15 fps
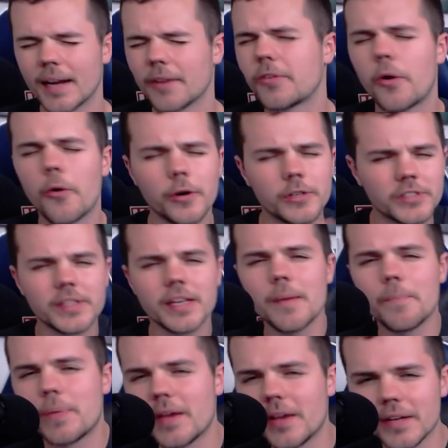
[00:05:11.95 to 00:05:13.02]
And of course, they
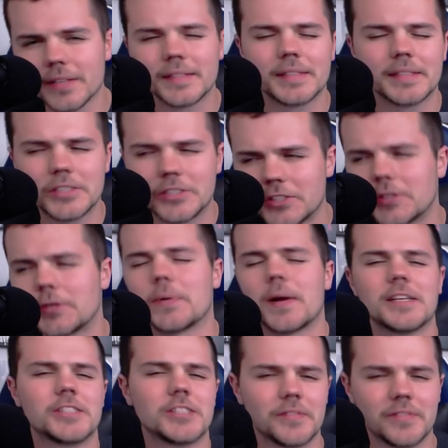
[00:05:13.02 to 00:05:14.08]
appeal to this
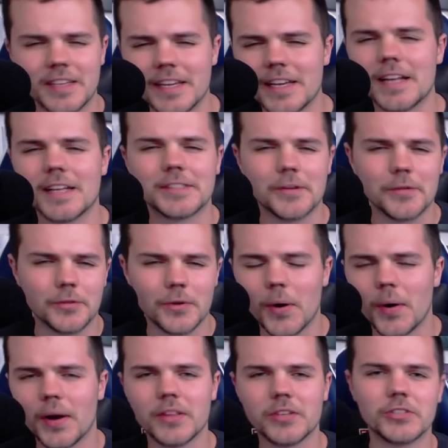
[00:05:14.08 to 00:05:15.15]
generation of kids. They're
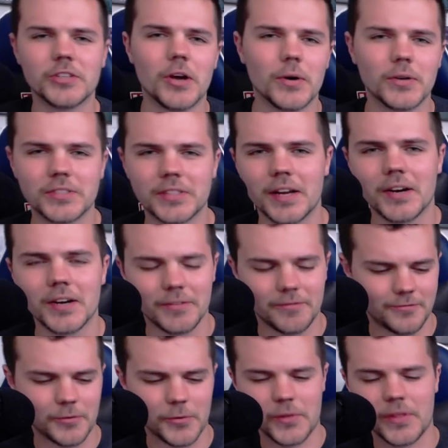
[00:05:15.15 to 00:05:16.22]
throwing in the jokes that are
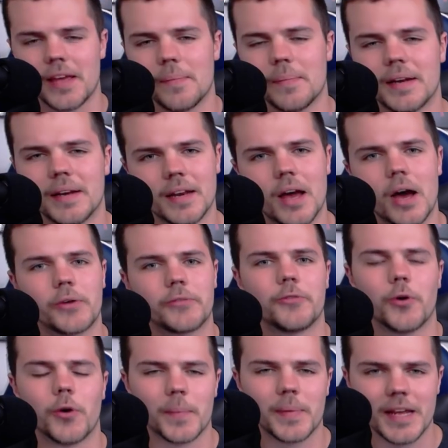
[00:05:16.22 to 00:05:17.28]
for them and not
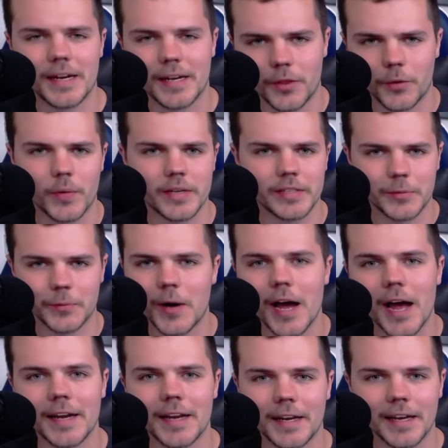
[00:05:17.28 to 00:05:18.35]
for me. Another reason
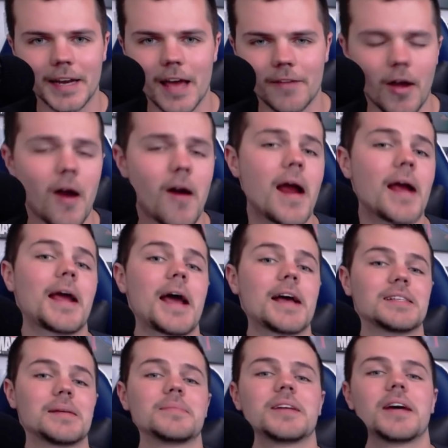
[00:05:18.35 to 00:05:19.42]
why I didn't laugh. All right,
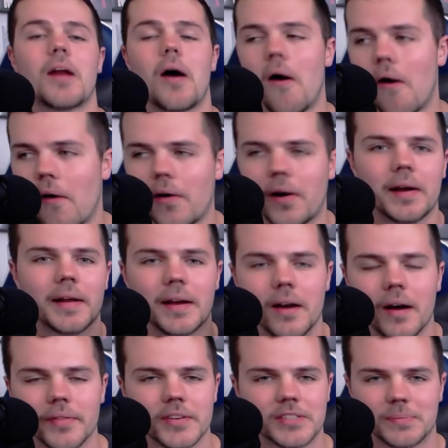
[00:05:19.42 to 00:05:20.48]
guys, I'm done hearkening
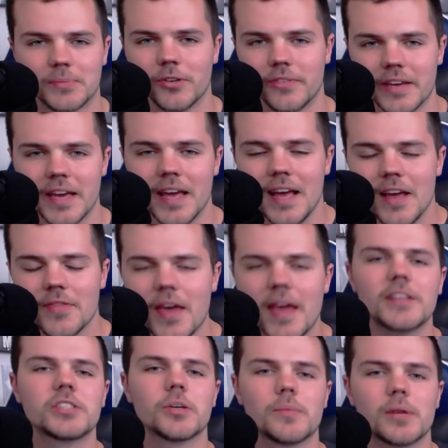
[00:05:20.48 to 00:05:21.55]
on this movie.
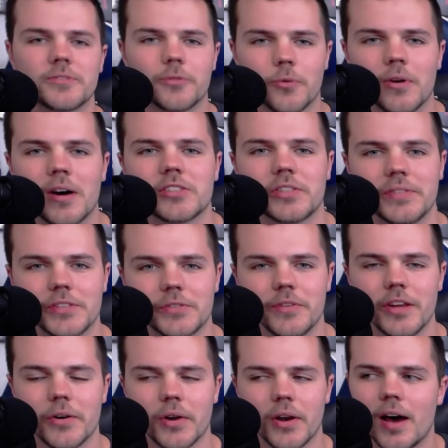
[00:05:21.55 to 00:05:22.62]
Thanks so much for watching this
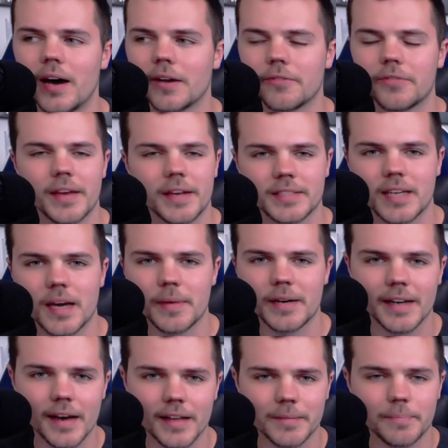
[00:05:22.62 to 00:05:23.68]
video. A lot of things coming
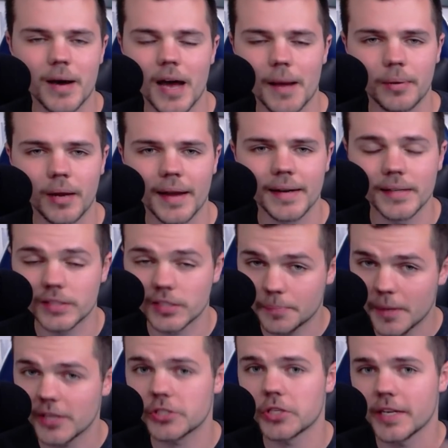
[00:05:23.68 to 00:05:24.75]
down the pipeline,
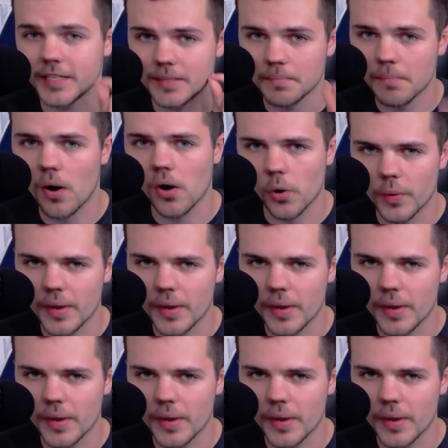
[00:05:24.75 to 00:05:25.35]
especially tomorrow.